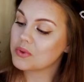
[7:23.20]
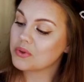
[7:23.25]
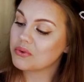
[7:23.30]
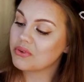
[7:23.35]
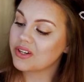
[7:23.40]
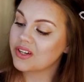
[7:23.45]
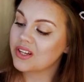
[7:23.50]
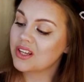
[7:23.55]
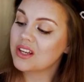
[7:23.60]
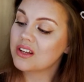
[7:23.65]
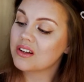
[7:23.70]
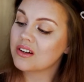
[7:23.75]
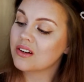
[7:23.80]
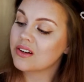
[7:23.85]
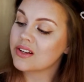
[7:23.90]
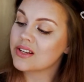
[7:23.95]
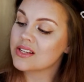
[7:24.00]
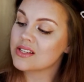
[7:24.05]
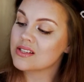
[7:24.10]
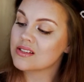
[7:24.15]
one right
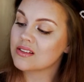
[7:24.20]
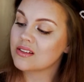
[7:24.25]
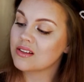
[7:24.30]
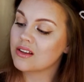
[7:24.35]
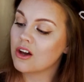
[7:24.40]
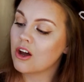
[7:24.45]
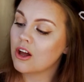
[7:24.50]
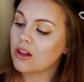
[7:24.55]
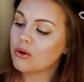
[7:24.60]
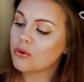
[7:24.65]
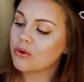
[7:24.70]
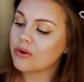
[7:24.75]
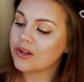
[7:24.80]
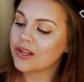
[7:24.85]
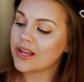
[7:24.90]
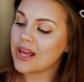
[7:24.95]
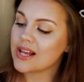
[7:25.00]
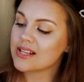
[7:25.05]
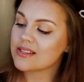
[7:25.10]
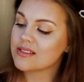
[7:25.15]
here is the
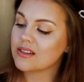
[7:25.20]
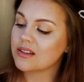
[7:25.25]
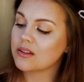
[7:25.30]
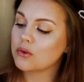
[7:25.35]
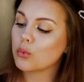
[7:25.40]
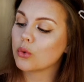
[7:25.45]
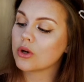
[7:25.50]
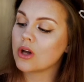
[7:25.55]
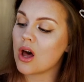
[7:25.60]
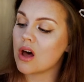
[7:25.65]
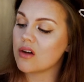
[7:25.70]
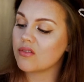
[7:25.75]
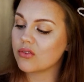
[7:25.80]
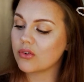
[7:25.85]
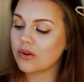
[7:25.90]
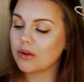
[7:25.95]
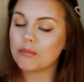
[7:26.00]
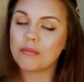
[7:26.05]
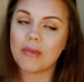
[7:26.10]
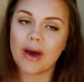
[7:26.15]
Hyaluronic Acid
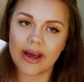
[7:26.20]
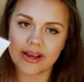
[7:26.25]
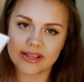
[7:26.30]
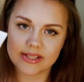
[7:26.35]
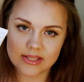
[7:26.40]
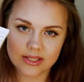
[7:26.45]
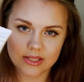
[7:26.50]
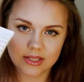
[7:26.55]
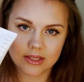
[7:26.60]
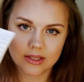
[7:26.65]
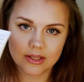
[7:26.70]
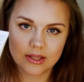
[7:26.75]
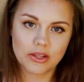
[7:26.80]
Recovery Mask.